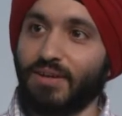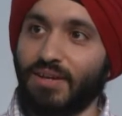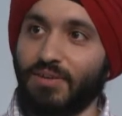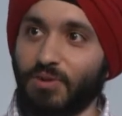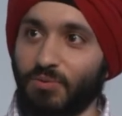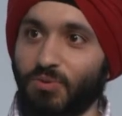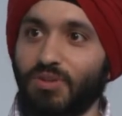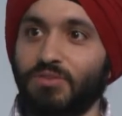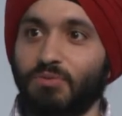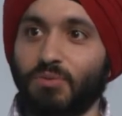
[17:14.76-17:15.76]
If it
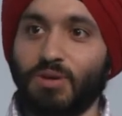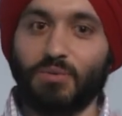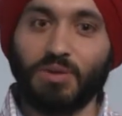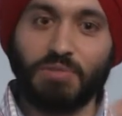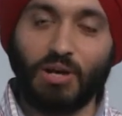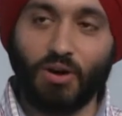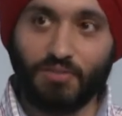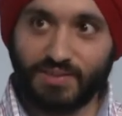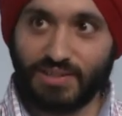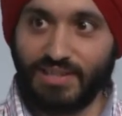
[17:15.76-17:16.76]
was with my
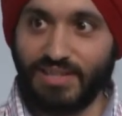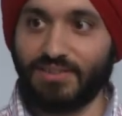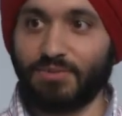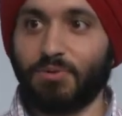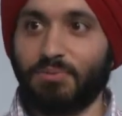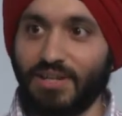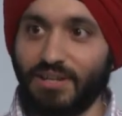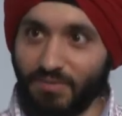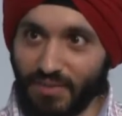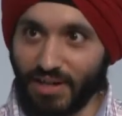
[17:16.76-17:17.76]
office colleagues, it would be a
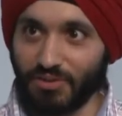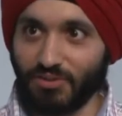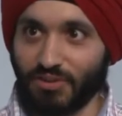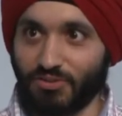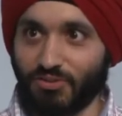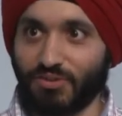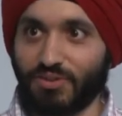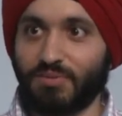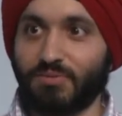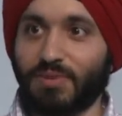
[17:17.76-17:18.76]
different kind of a restaurant.
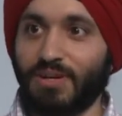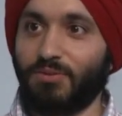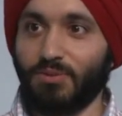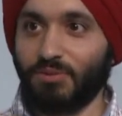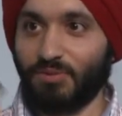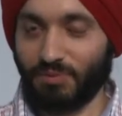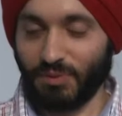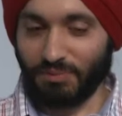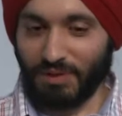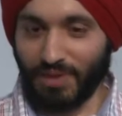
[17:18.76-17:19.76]
But it was
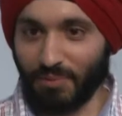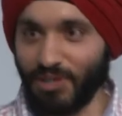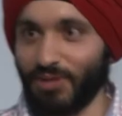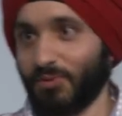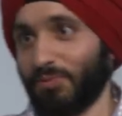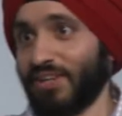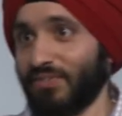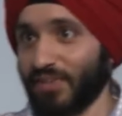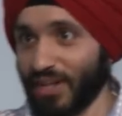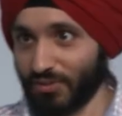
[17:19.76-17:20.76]
with my family, it would be a
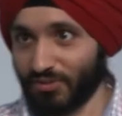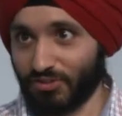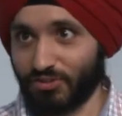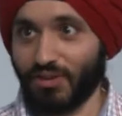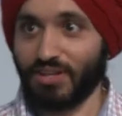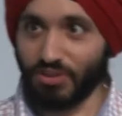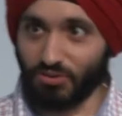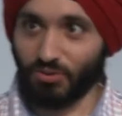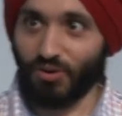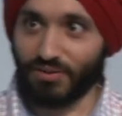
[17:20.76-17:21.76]
different kind of restaurant, and then
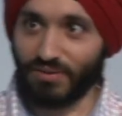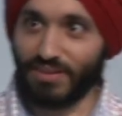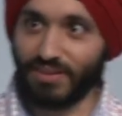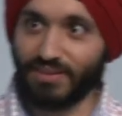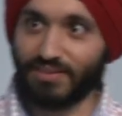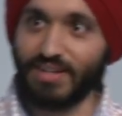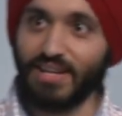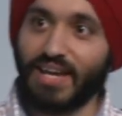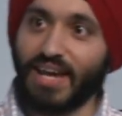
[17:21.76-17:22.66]
so on, right?